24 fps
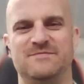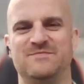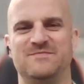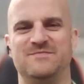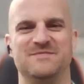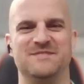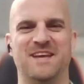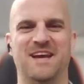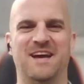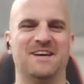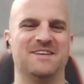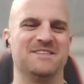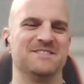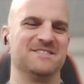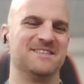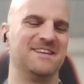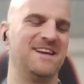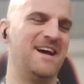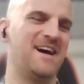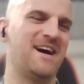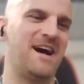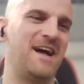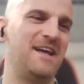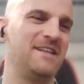Yeah.
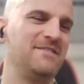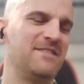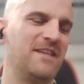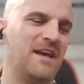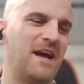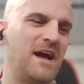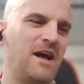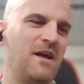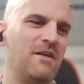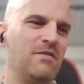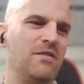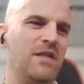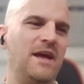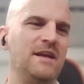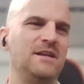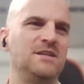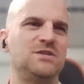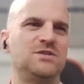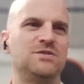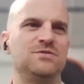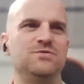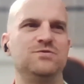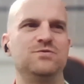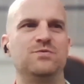I
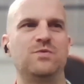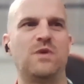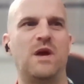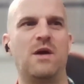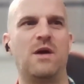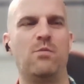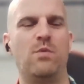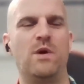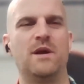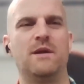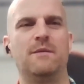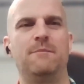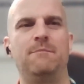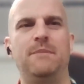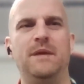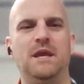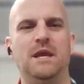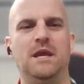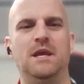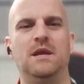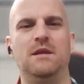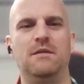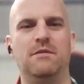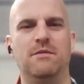want to
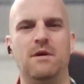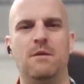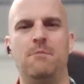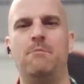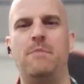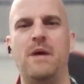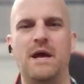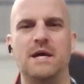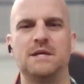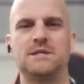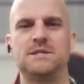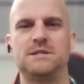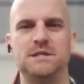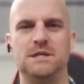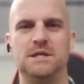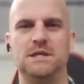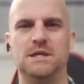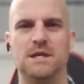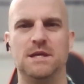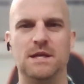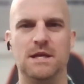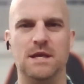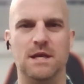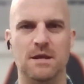be the best
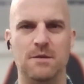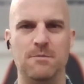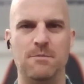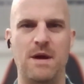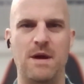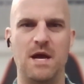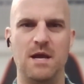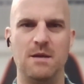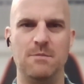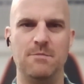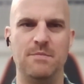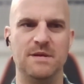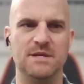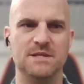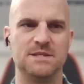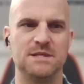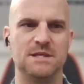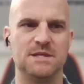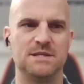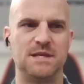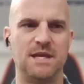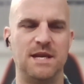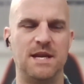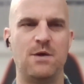in my
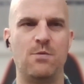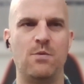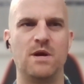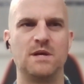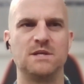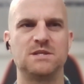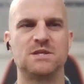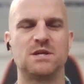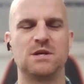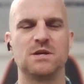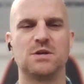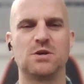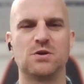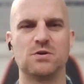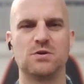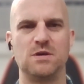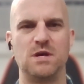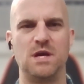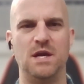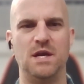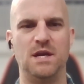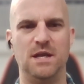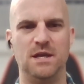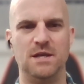business, and I want to start
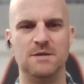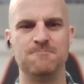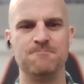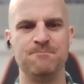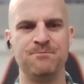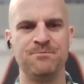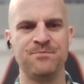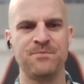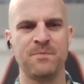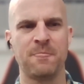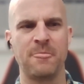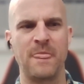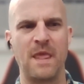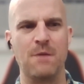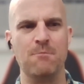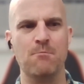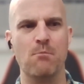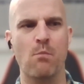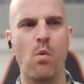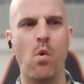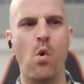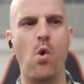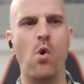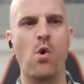creating
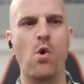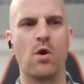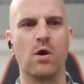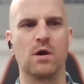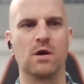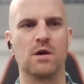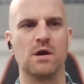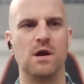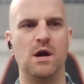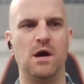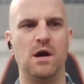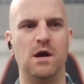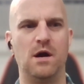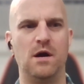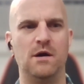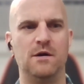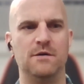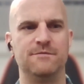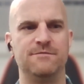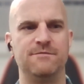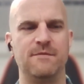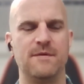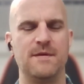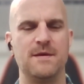more
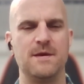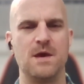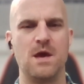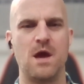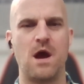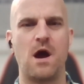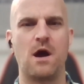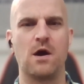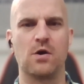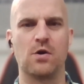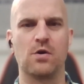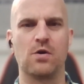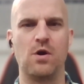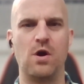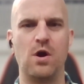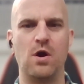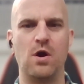of our